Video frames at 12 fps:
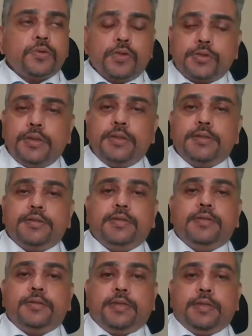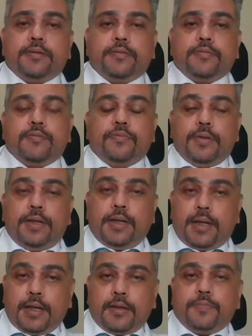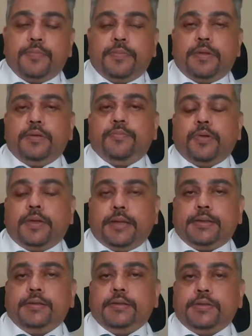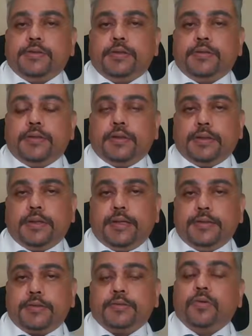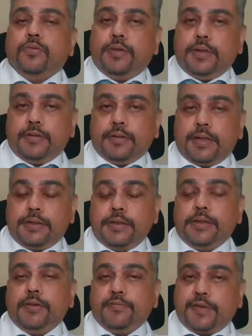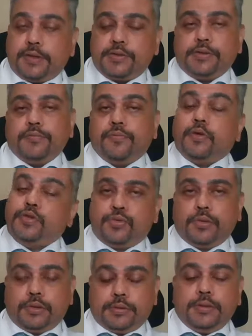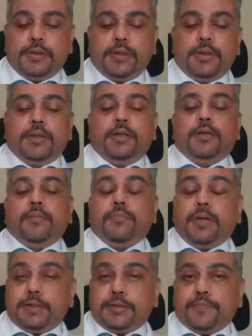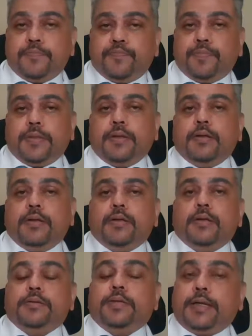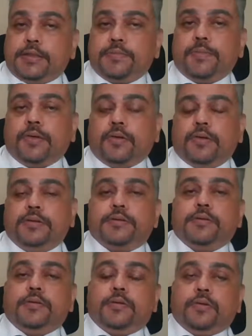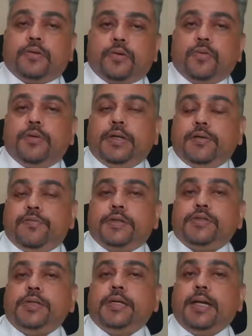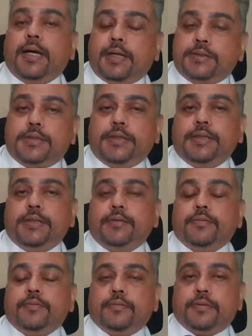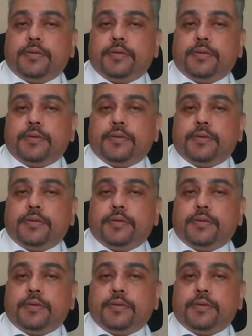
social distancing will help in protecting the children against COVID-19 infection, for sure. But that is because COVID infection largely